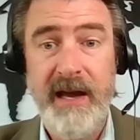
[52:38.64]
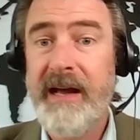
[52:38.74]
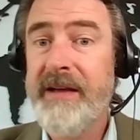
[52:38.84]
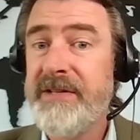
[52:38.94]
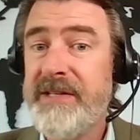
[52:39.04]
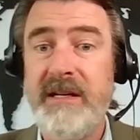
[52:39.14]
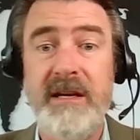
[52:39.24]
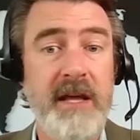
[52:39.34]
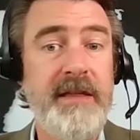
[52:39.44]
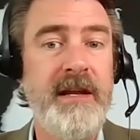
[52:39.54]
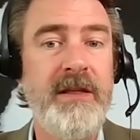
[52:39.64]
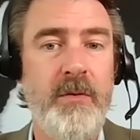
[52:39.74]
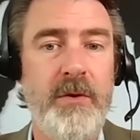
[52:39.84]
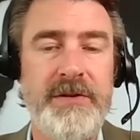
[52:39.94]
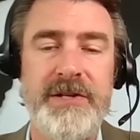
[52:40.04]
I have seen nothing in the
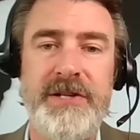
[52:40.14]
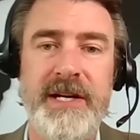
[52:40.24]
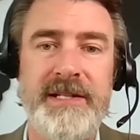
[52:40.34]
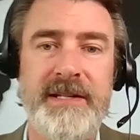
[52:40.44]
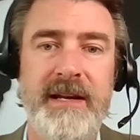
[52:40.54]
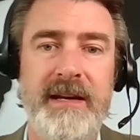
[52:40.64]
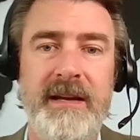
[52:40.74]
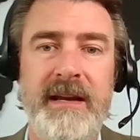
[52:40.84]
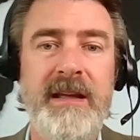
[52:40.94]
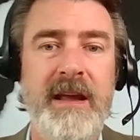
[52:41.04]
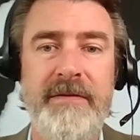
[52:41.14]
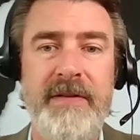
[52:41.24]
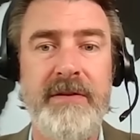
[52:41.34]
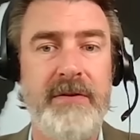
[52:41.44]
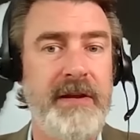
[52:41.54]
war suggests that if
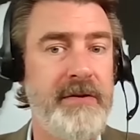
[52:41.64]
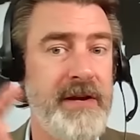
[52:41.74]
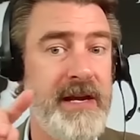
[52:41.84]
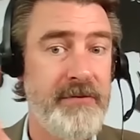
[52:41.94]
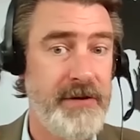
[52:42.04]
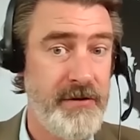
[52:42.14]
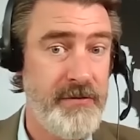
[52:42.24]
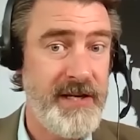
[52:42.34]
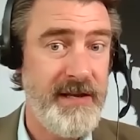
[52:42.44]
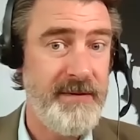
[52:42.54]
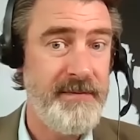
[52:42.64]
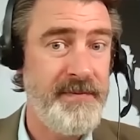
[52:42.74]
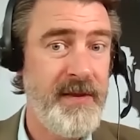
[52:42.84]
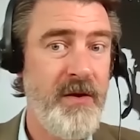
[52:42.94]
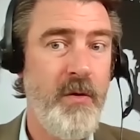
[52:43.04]
either they're either using
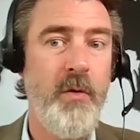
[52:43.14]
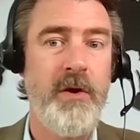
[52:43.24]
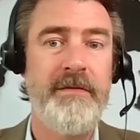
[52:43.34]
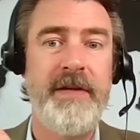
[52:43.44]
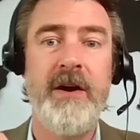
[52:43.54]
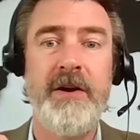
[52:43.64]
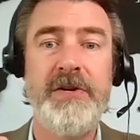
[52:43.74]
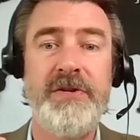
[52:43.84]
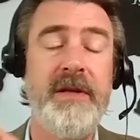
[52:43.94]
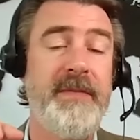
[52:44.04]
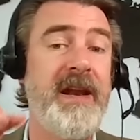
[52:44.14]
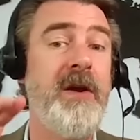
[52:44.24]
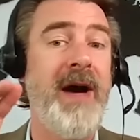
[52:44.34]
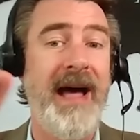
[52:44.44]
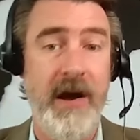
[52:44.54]
them or if they are using them, they
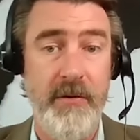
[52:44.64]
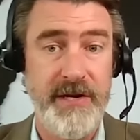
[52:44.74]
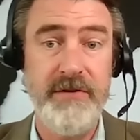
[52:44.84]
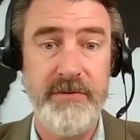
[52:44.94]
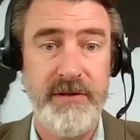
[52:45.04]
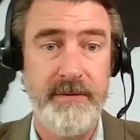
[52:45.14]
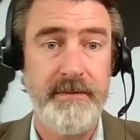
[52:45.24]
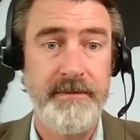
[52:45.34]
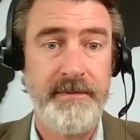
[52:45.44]
know how to use them.